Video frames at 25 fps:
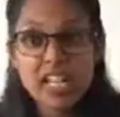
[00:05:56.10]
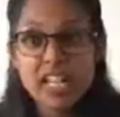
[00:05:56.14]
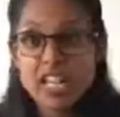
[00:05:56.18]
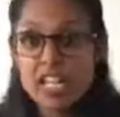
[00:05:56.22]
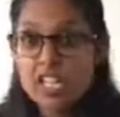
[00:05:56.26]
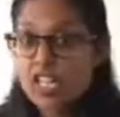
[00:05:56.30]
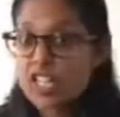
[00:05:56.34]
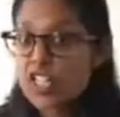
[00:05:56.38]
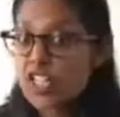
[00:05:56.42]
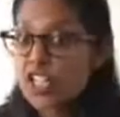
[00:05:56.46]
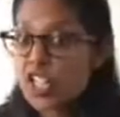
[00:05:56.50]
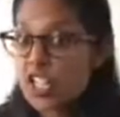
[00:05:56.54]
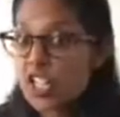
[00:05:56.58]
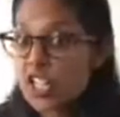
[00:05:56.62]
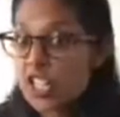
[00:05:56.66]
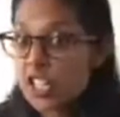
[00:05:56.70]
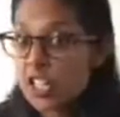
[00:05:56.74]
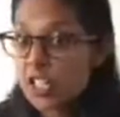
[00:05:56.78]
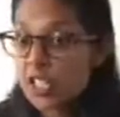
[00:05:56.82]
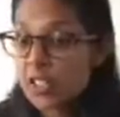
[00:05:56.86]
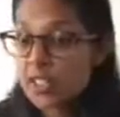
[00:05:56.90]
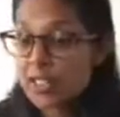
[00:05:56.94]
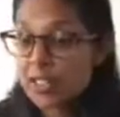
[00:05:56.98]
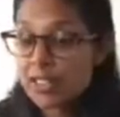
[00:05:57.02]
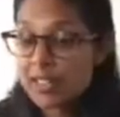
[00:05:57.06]
T.
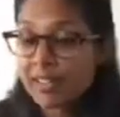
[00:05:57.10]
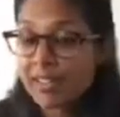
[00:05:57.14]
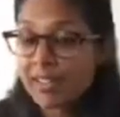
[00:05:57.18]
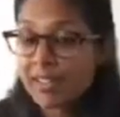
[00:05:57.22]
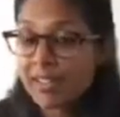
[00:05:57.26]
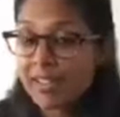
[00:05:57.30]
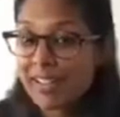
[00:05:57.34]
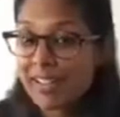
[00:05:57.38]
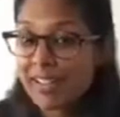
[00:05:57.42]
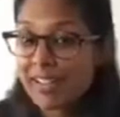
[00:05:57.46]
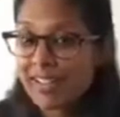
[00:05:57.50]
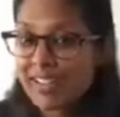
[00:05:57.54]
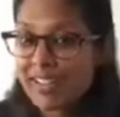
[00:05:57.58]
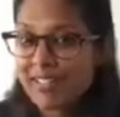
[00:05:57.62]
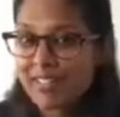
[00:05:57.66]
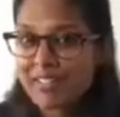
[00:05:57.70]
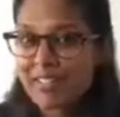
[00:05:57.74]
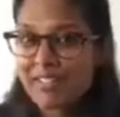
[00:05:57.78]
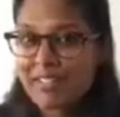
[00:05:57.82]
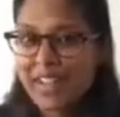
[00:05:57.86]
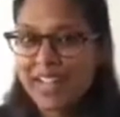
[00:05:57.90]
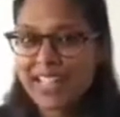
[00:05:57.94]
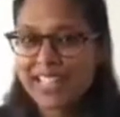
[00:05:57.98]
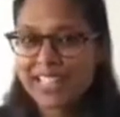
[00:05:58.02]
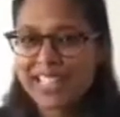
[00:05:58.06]

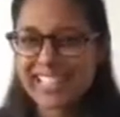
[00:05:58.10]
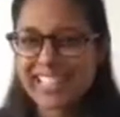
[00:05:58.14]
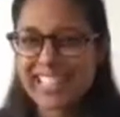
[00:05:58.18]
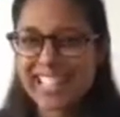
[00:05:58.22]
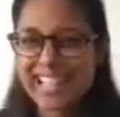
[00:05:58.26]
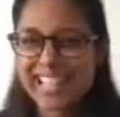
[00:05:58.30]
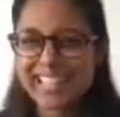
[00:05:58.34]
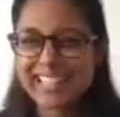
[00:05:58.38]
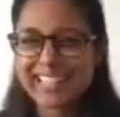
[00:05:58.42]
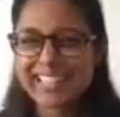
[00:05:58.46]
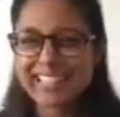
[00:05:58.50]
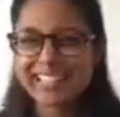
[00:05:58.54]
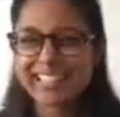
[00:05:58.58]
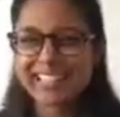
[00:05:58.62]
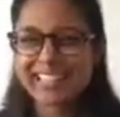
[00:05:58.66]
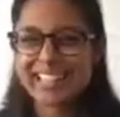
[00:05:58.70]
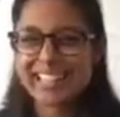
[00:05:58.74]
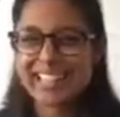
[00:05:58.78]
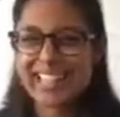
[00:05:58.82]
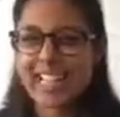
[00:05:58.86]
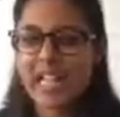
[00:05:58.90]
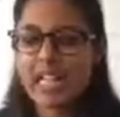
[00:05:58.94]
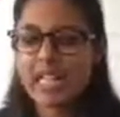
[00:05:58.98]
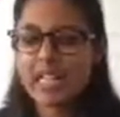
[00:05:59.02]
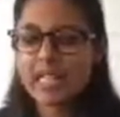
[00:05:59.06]
Fantastic.
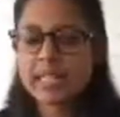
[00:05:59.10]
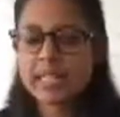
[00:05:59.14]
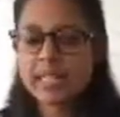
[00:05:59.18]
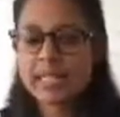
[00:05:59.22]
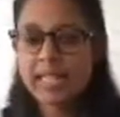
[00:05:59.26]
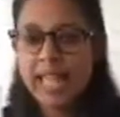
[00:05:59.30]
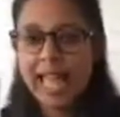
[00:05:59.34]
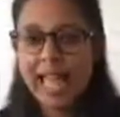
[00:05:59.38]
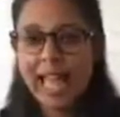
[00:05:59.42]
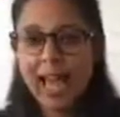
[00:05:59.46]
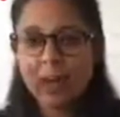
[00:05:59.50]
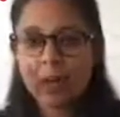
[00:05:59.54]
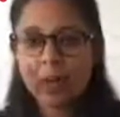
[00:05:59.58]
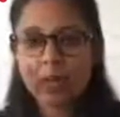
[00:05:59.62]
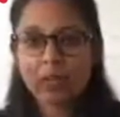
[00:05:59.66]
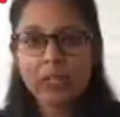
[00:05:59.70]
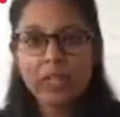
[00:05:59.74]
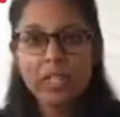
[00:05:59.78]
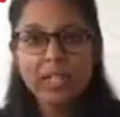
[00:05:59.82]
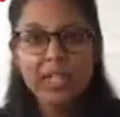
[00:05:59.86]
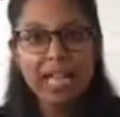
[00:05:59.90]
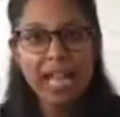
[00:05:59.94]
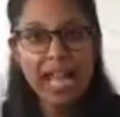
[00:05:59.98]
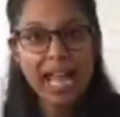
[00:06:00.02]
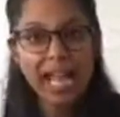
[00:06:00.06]
Now the
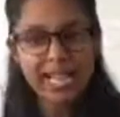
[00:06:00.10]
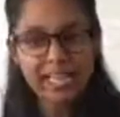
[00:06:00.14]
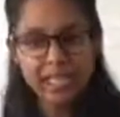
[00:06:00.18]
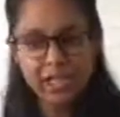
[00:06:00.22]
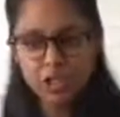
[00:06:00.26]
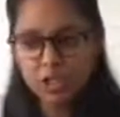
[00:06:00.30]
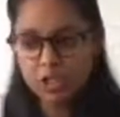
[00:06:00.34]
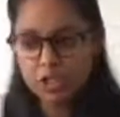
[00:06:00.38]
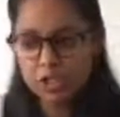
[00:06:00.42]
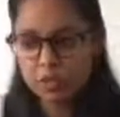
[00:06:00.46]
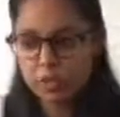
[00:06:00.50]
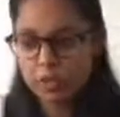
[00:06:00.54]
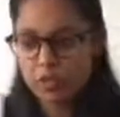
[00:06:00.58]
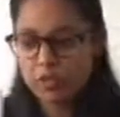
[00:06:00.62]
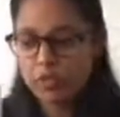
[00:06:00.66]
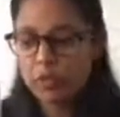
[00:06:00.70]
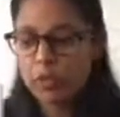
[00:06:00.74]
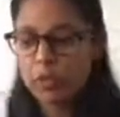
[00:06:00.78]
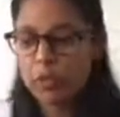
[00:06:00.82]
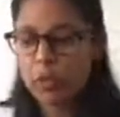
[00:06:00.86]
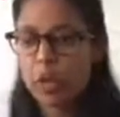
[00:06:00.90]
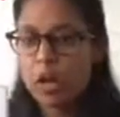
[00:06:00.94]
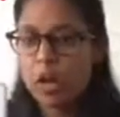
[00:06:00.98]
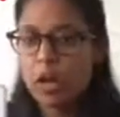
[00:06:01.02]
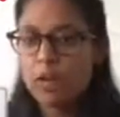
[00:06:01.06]
action for
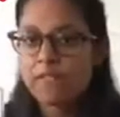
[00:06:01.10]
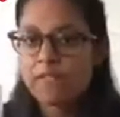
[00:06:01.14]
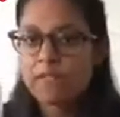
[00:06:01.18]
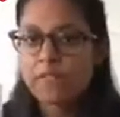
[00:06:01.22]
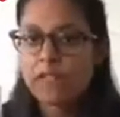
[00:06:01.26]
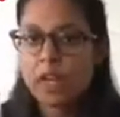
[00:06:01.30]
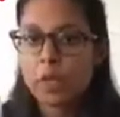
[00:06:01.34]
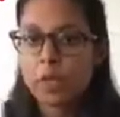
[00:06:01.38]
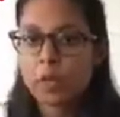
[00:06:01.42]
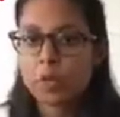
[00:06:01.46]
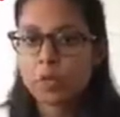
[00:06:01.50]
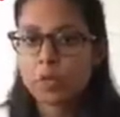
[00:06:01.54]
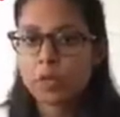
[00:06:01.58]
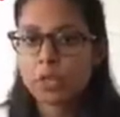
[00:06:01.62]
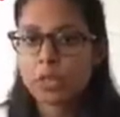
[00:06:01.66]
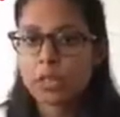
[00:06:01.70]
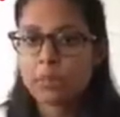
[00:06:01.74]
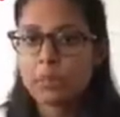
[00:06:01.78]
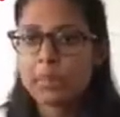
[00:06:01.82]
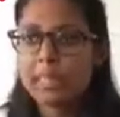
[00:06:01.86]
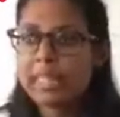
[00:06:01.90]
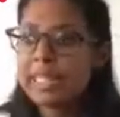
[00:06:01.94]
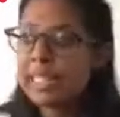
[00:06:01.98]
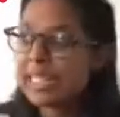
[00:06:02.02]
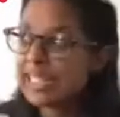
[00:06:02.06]
our phoneme
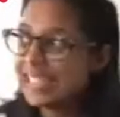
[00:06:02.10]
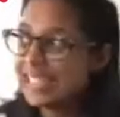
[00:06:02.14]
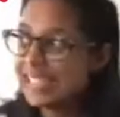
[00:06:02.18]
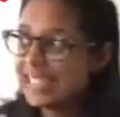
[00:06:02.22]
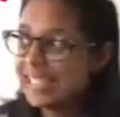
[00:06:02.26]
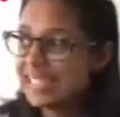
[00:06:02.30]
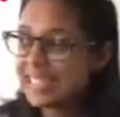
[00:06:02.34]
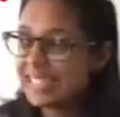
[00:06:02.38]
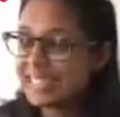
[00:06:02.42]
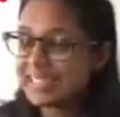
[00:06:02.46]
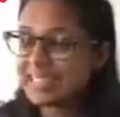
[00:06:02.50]
is